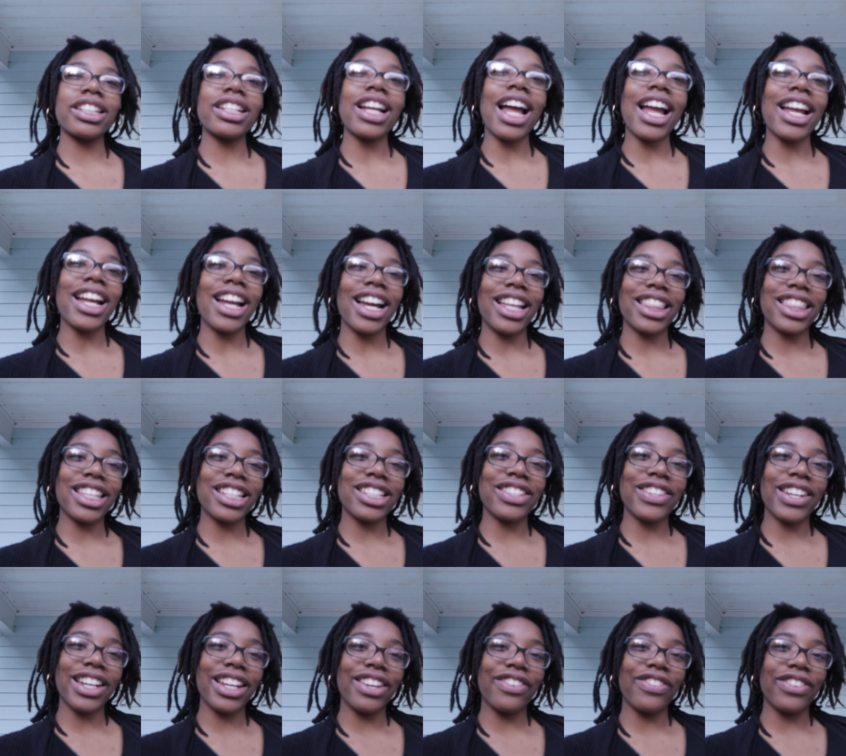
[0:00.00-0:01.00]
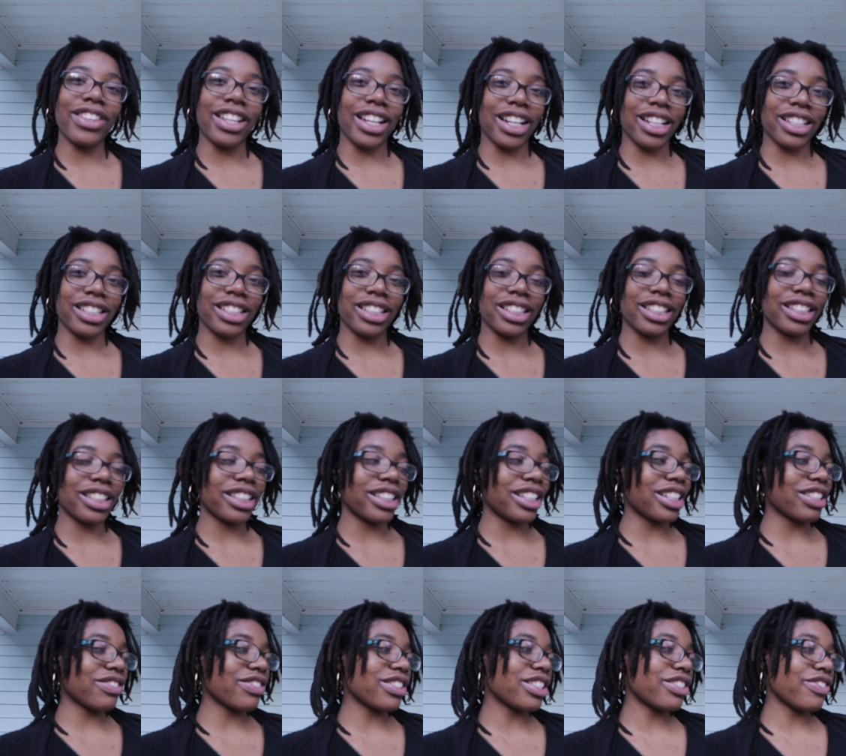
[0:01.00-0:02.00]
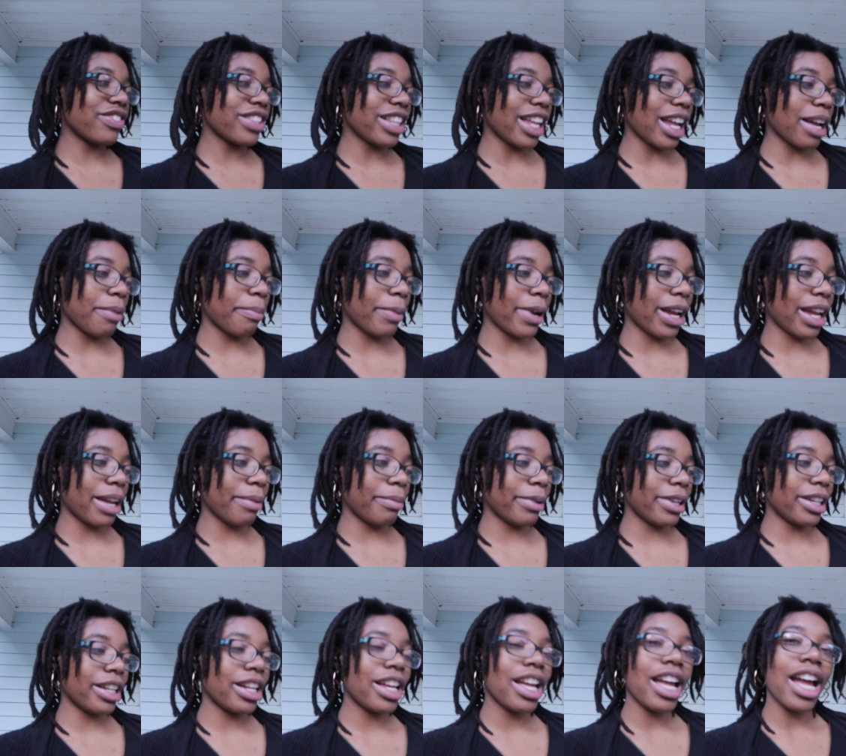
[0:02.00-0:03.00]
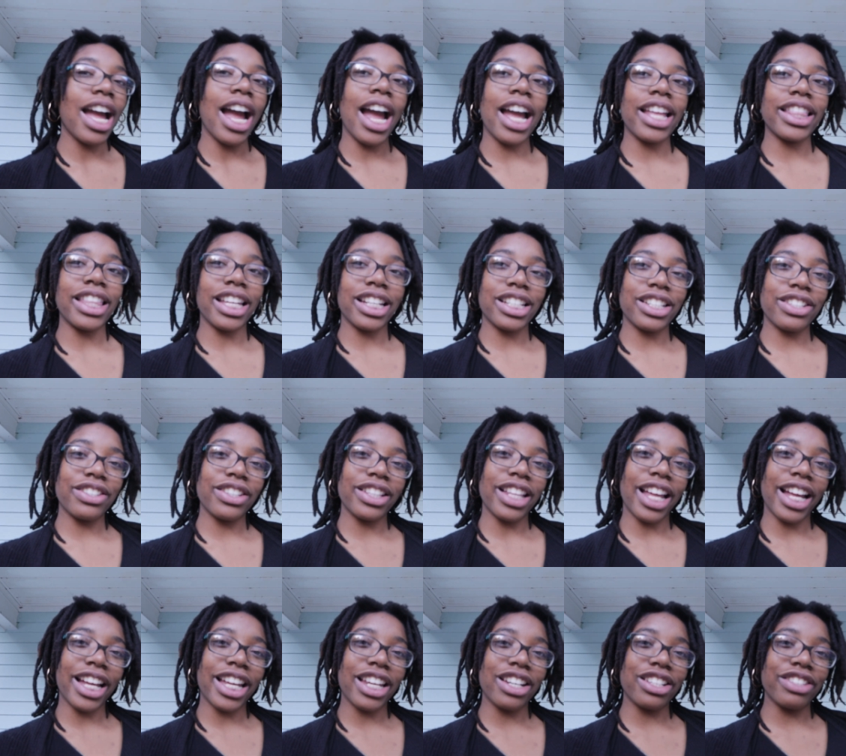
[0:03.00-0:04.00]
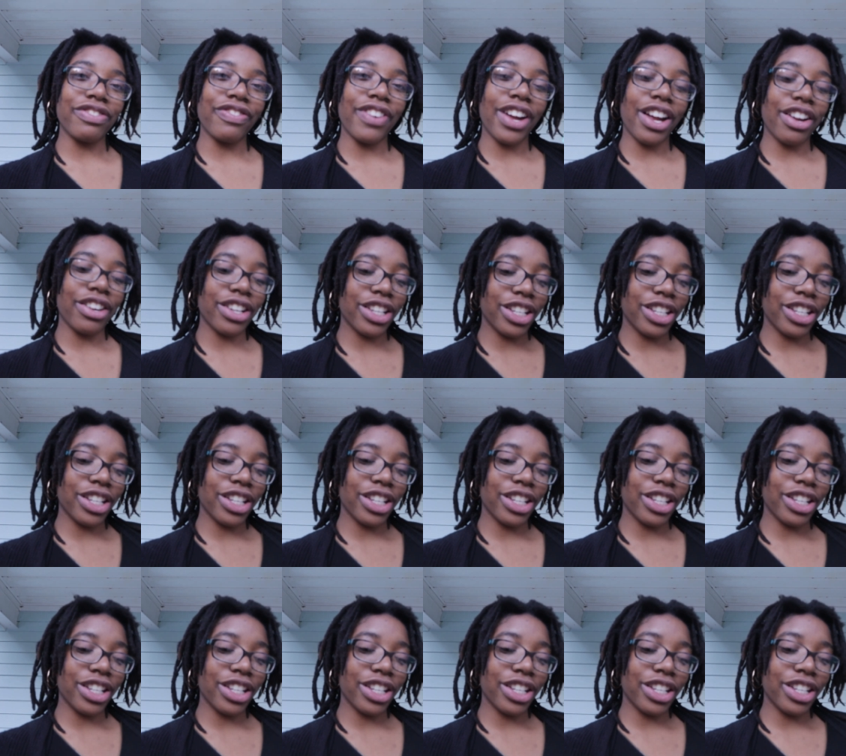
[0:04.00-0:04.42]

I got this right here for Legacy. This one's for Lego Baby. I thought she would like it. It's very